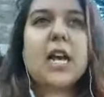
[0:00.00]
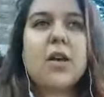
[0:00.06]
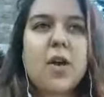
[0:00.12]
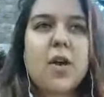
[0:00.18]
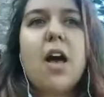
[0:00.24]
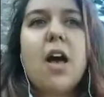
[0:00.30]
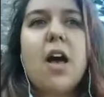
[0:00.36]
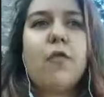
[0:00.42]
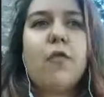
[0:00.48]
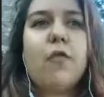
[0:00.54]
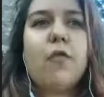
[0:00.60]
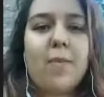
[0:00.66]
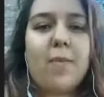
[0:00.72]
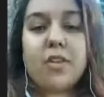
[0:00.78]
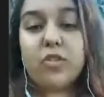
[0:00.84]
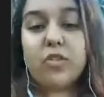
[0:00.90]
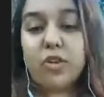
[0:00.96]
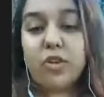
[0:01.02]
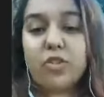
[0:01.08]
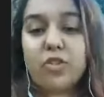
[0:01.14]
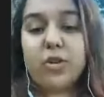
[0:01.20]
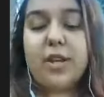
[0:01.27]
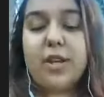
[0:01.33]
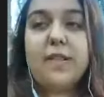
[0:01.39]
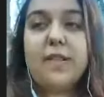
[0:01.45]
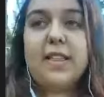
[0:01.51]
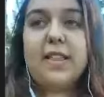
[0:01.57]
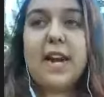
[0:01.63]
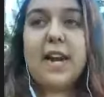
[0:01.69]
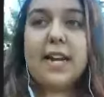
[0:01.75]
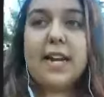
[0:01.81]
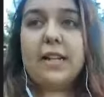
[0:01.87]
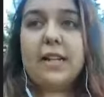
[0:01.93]
it cut off one of my
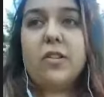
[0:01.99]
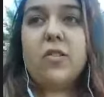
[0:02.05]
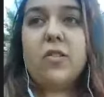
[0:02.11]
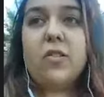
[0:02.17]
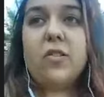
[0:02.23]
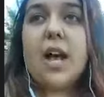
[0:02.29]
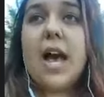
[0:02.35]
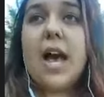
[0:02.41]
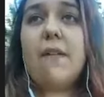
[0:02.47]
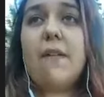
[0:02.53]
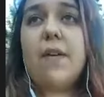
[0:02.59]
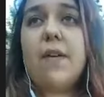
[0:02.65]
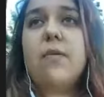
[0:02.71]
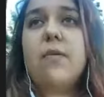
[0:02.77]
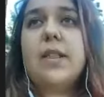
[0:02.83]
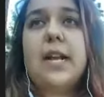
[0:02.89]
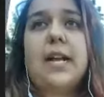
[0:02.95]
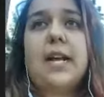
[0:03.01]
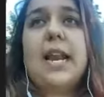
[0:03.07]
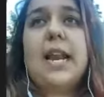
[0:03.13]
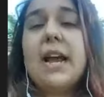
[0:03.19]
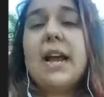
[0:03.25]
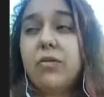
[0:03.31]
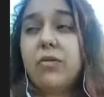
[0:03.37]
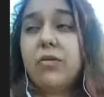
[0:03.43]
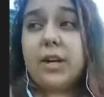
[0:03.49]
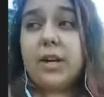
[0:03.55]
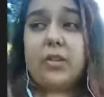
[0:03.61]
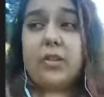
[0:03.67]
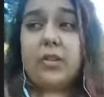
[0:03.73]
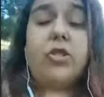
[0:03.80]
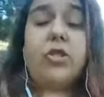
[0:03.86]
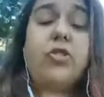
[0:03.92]
surgeries that I needed to have. It was like a
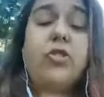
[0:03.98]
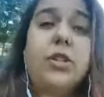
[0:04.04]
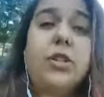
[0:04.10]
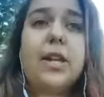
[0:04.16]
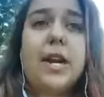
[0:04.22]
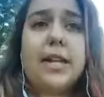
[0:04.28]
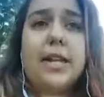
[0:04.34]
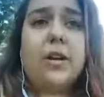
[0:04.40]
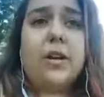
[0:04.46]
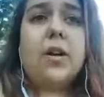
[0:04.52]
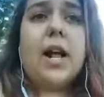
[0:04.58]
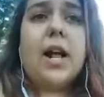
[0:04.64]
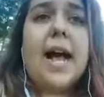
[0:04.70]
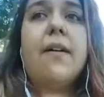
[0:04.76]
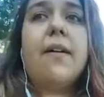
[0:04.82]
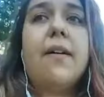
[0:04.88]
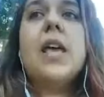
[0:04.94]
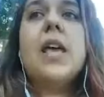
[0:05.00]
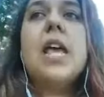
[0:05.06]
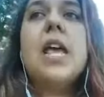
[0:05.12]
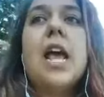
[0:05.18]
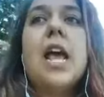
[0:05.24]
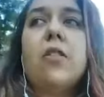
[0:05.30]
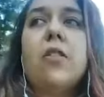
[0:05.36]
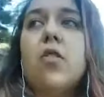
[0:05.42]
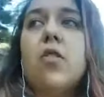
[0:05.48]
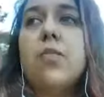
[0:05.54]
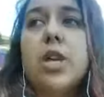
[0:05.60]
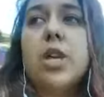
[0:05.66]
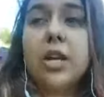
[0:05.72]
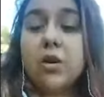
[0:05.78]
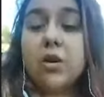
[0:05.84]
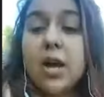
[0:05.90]
life-threatening surgery that I needed to have. And they told
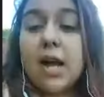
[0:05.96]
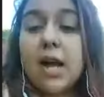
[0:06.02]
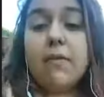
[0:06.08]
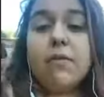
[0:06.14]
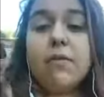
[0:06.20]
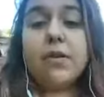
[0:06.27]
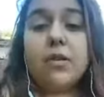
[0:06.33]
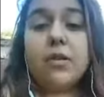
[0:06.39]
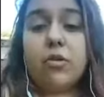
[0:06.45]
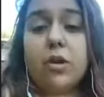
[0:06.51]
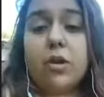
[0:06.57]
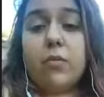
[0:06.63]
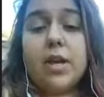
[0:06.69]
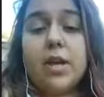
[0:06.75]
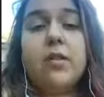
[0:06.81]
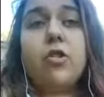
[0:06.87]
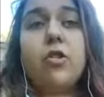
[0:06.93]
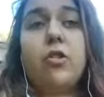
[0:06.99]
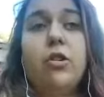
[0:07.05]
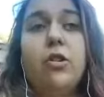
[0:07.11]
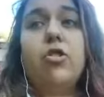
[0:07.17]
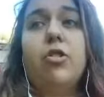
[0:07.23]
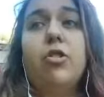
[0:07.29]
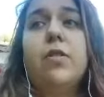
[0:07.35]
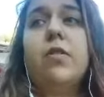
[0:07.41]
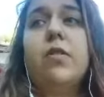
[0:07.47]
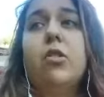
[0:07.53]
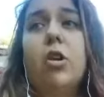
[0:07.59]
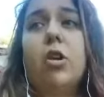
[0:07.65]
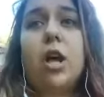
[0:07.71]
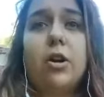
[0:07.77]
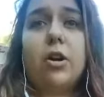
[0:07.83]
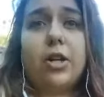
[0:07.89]
me, you need to have it within 3 weeks. Your insurance is no
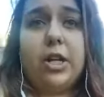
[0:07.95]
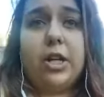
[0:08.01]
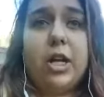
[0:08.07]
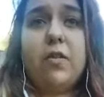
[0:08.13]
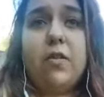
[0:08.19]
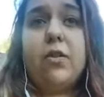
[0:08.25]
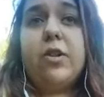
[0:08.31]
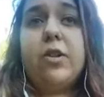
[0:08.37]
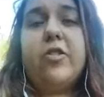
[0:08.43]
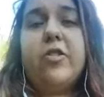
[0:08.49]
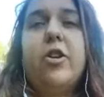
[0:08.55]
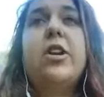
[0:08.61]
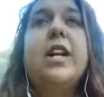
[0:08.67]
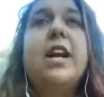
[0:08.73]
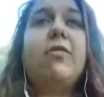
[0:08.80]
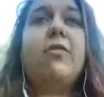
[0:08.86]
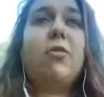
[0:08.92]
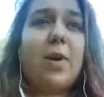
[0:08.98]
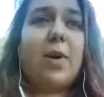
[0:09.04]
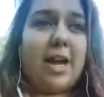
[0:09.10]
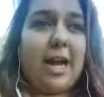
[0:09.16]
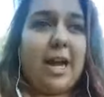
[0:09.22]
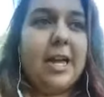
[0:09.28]
longer going to cover it, so you're going to have to pay it.